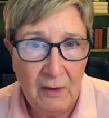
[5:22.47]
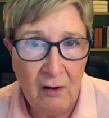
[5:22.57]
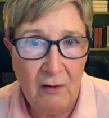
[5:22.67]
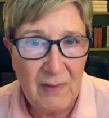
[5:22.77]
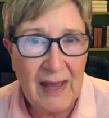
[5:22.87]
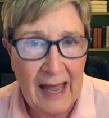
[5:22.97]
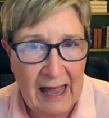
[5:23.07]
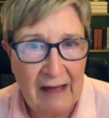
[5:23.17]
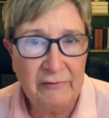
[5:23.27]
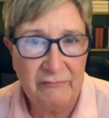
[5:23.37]
on
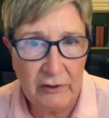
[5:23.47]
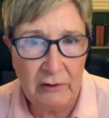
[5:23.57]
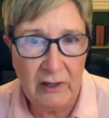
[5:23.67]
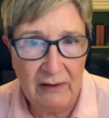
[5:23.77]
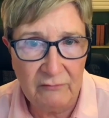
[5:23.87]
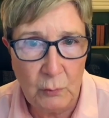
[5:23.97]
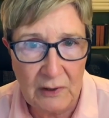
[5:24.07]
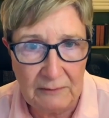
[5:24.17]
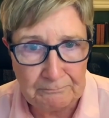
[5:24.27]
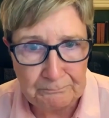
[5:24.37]
behalf of their loved
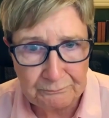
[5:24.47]
one.